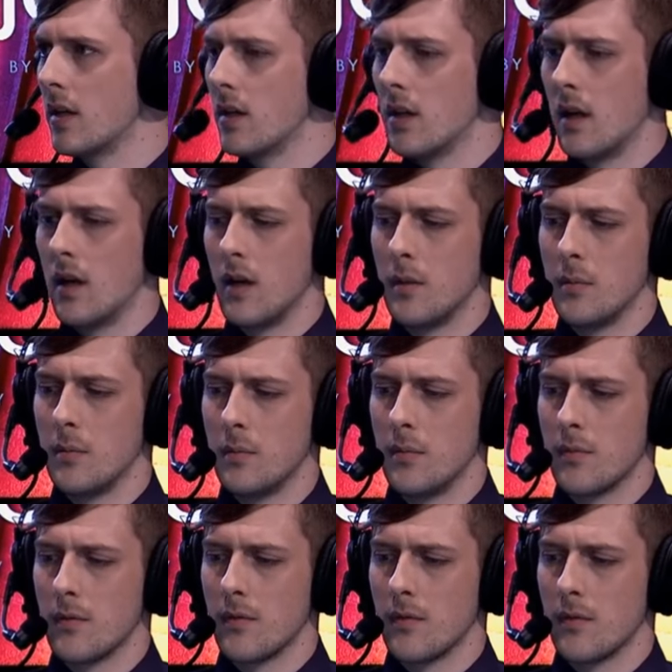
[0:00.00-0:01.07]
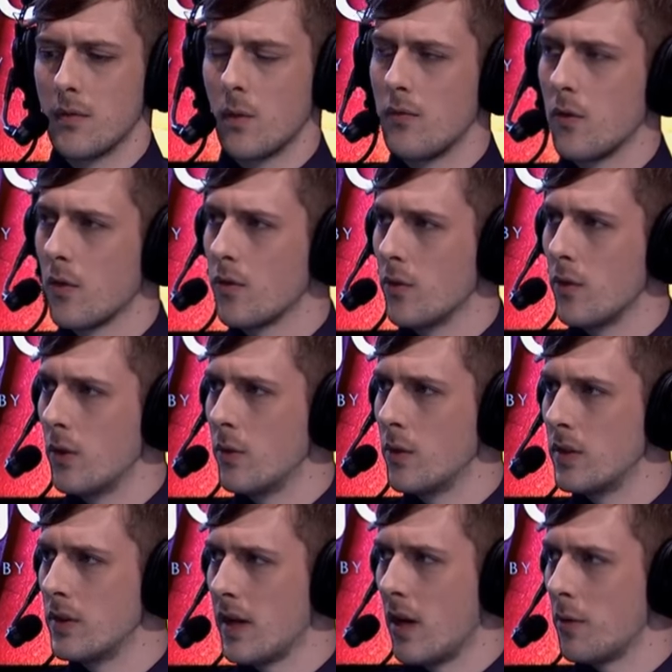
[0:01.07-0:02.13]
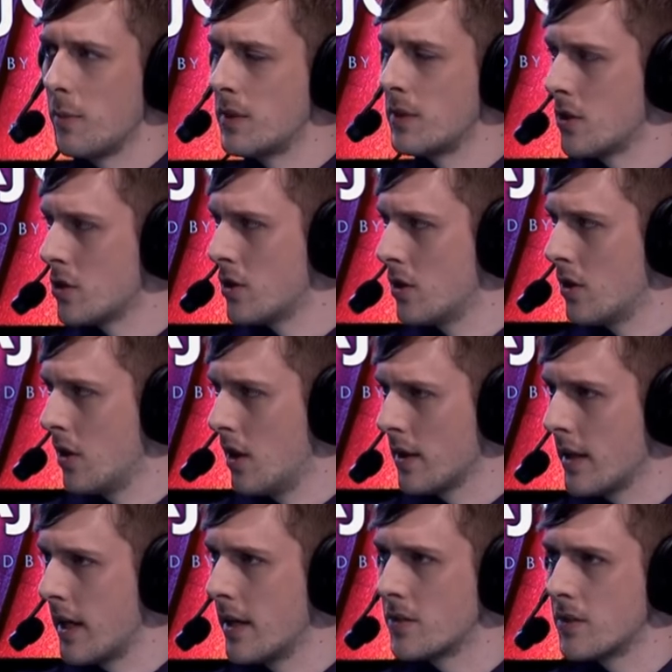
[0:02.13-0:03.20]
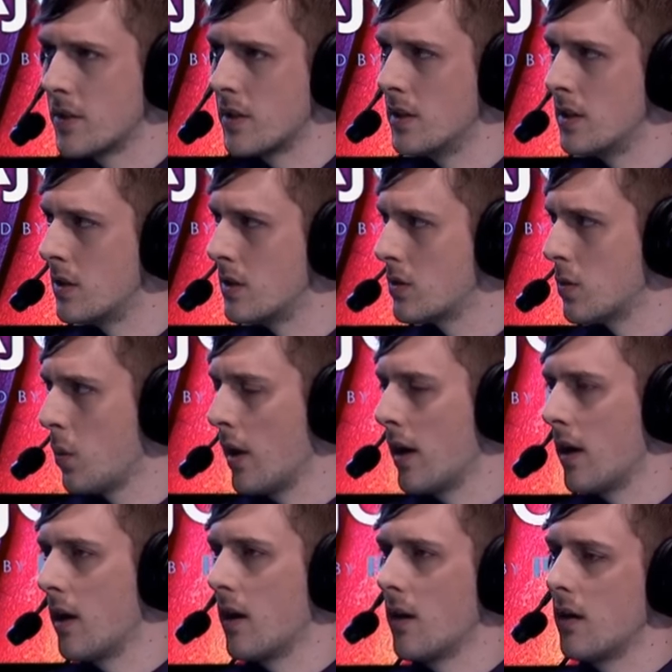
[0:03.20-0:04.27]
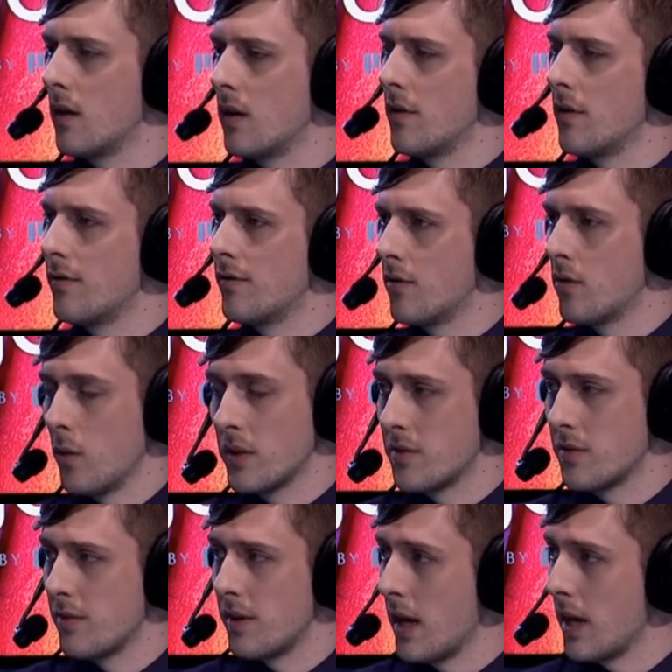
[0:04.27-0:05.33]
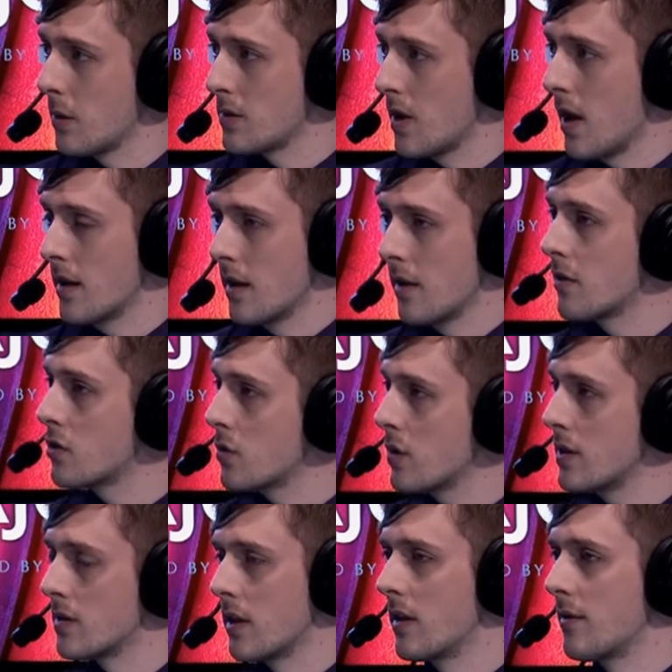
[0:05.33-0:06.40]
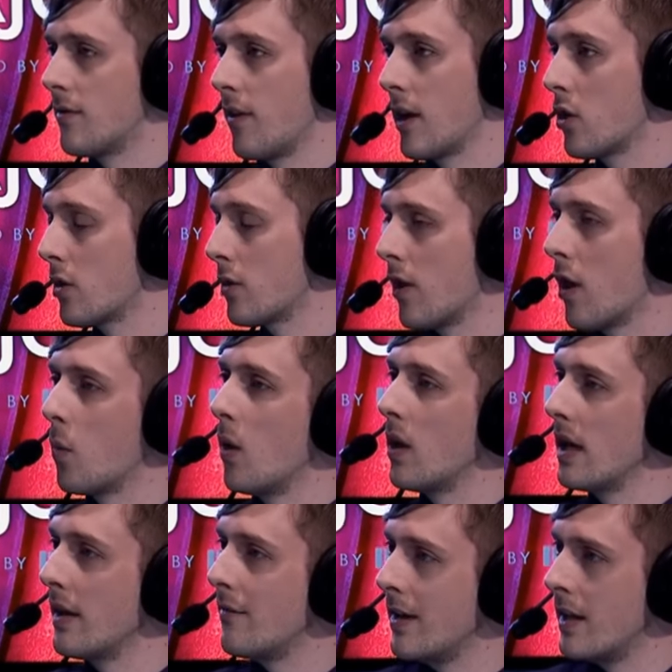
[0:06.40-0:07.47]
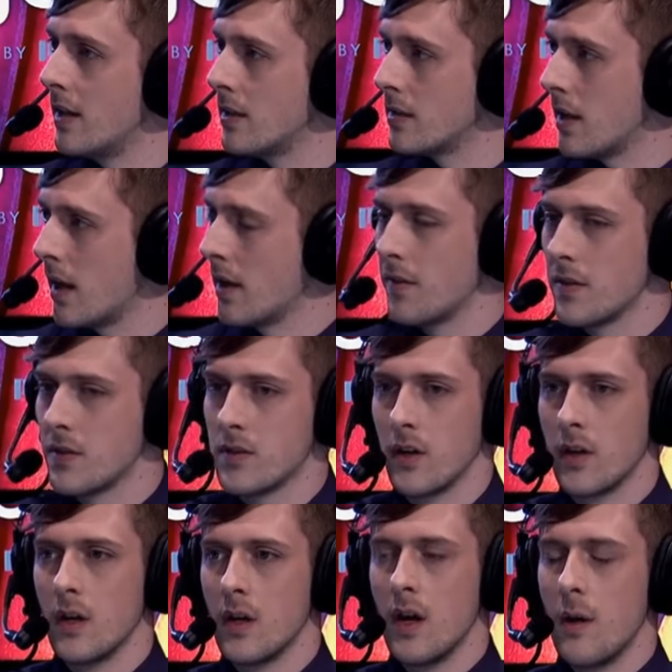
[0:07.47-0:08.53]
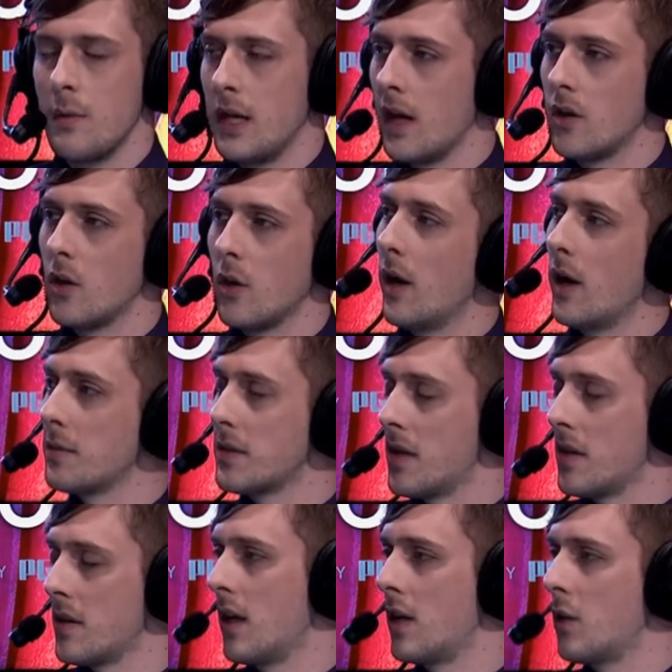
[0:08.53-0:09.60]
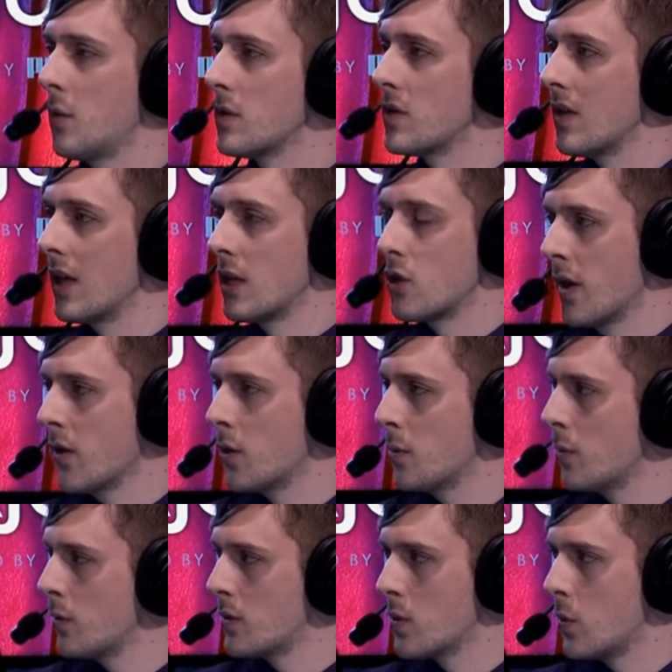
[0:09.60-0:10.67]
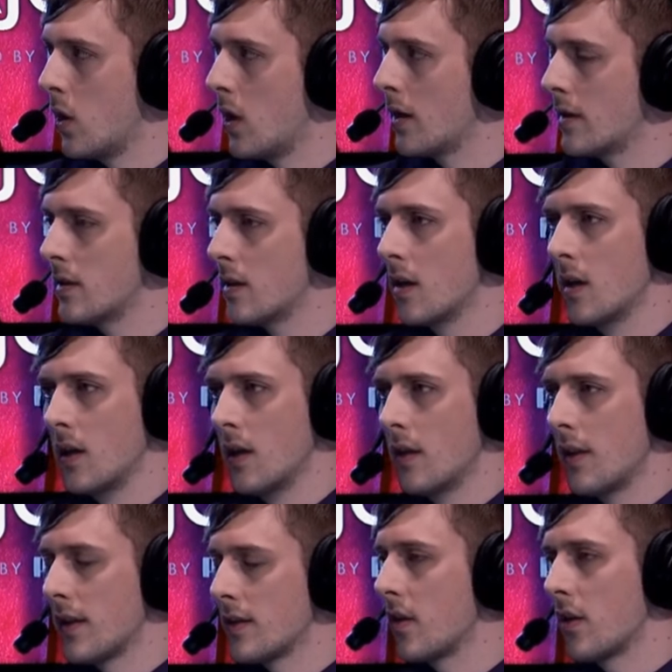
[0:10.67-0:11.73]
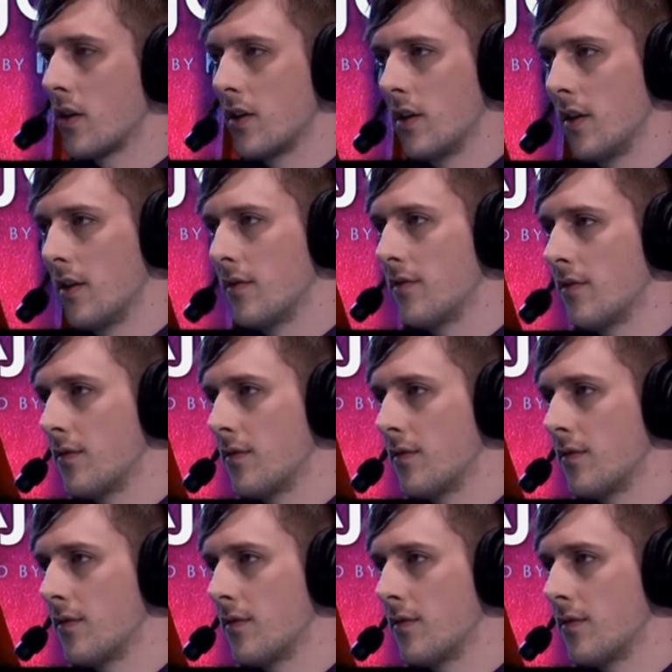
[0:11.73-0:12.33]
Mm -hmm. um, 3 4 3 was out of position in a lot of cases where the rest of Fnatic was hiding in the trees, and the fight could have gone well if he didn't die at the start. I mean, he had no items at the end. It was like Tranquil Boots Wand. That's not good enough.